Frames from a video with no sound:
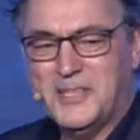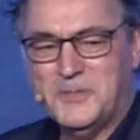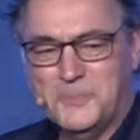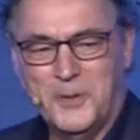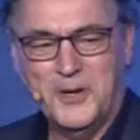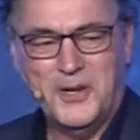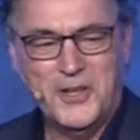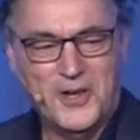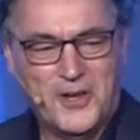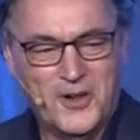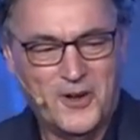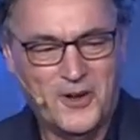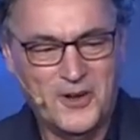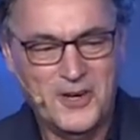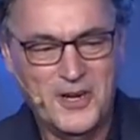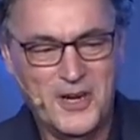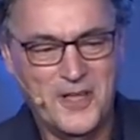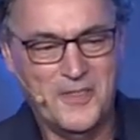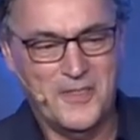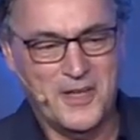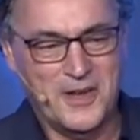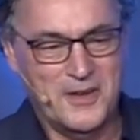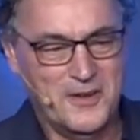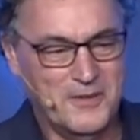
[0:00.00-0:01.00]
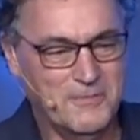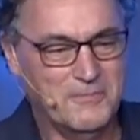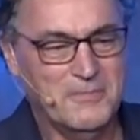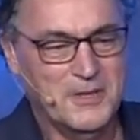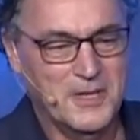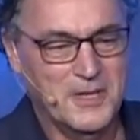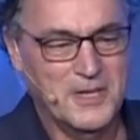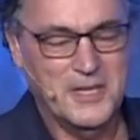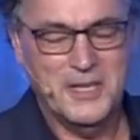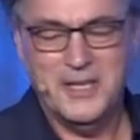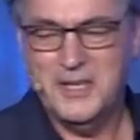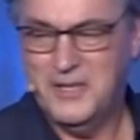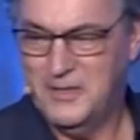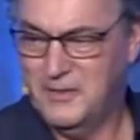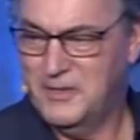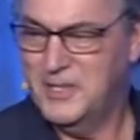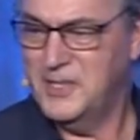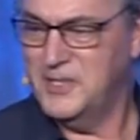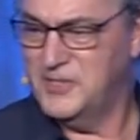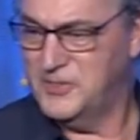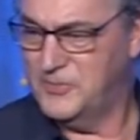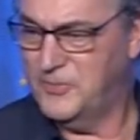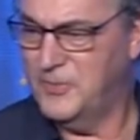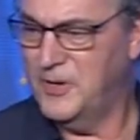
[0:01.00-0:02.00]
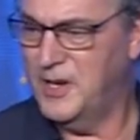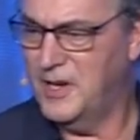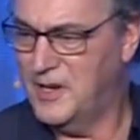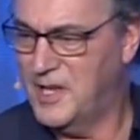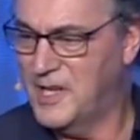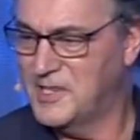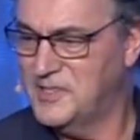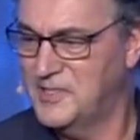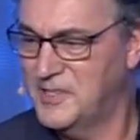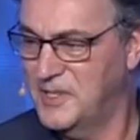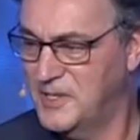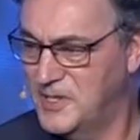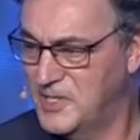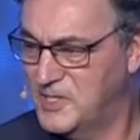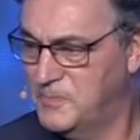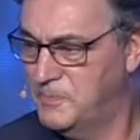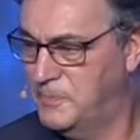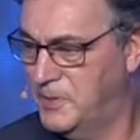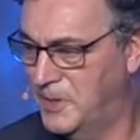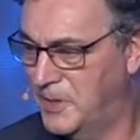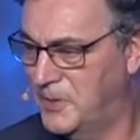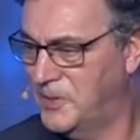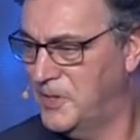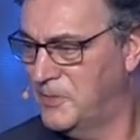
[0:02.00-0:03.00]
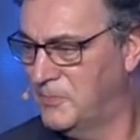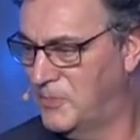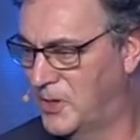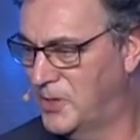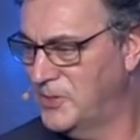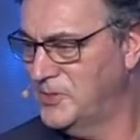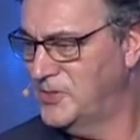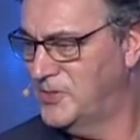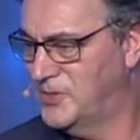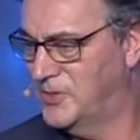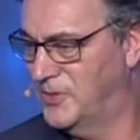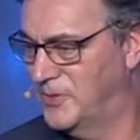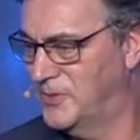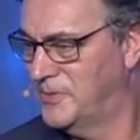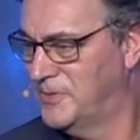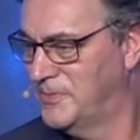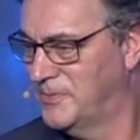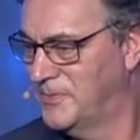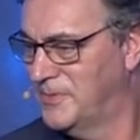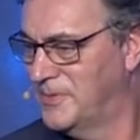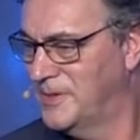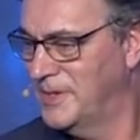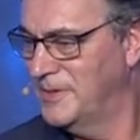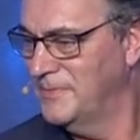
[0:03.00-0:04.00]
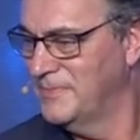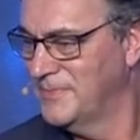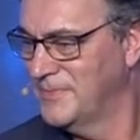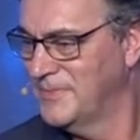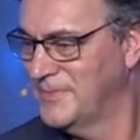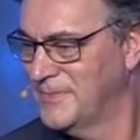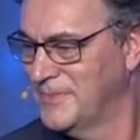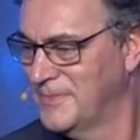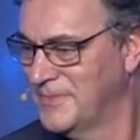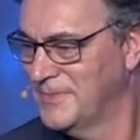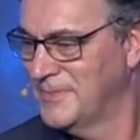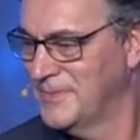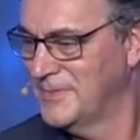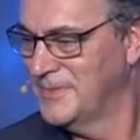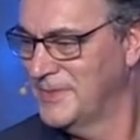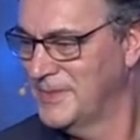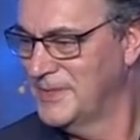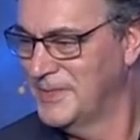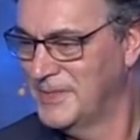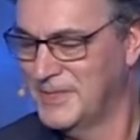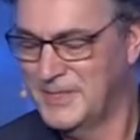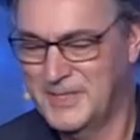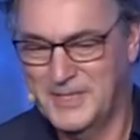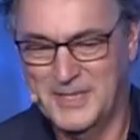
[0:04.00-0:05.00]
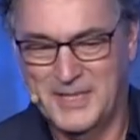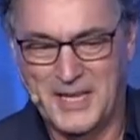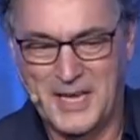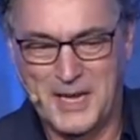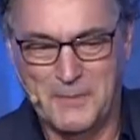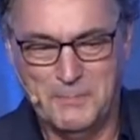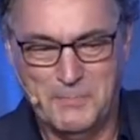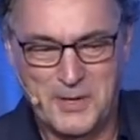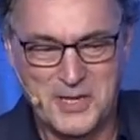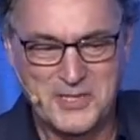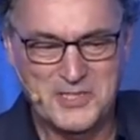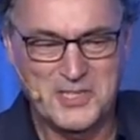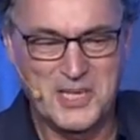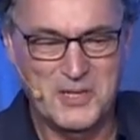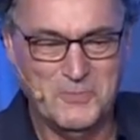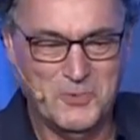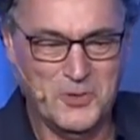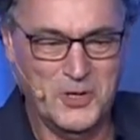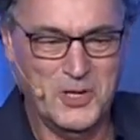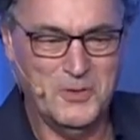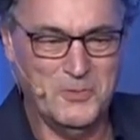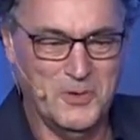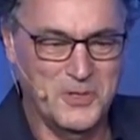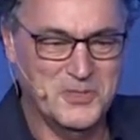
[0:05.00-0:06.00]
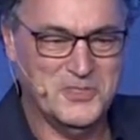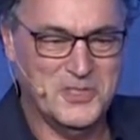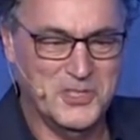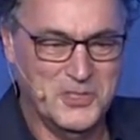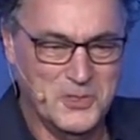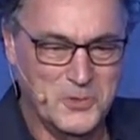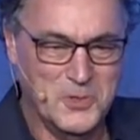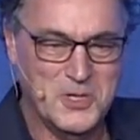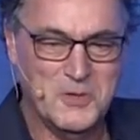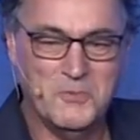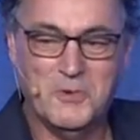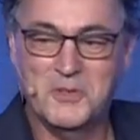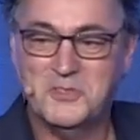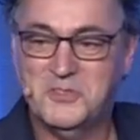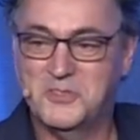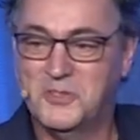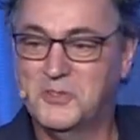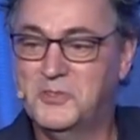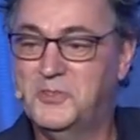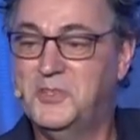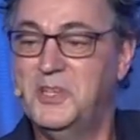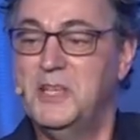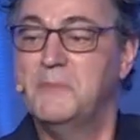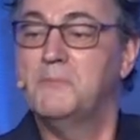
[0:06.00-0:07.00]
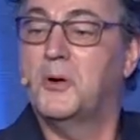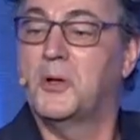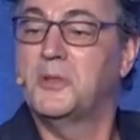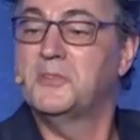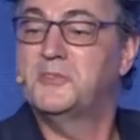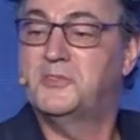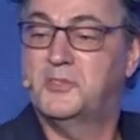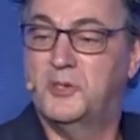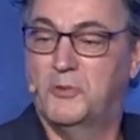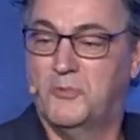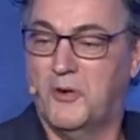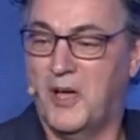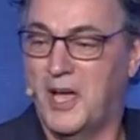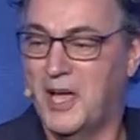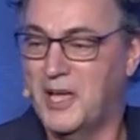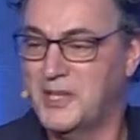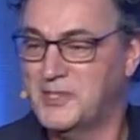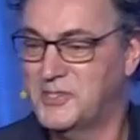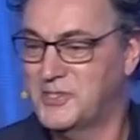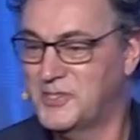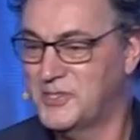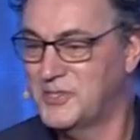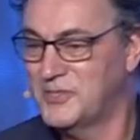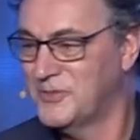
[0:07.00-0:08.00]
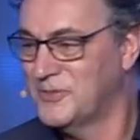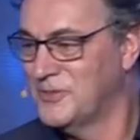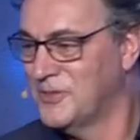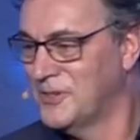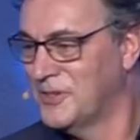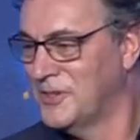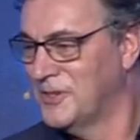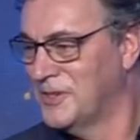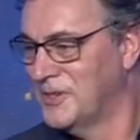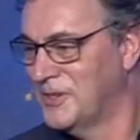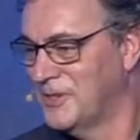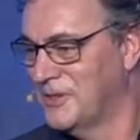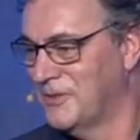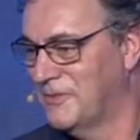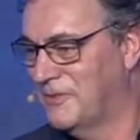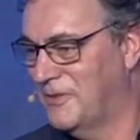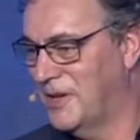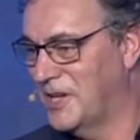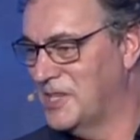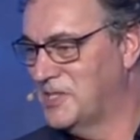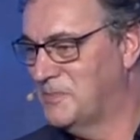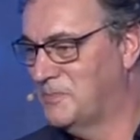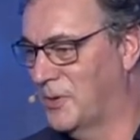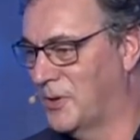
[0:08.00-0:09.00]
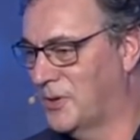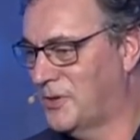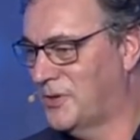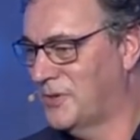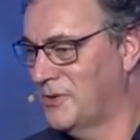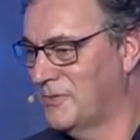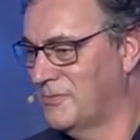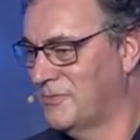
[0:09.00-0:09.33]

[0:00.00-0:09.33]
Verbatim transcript: pretty clear that he, he's realizing that he's built a monster. Right? And basically what he wants to do, he wants to demonsterize Facebook.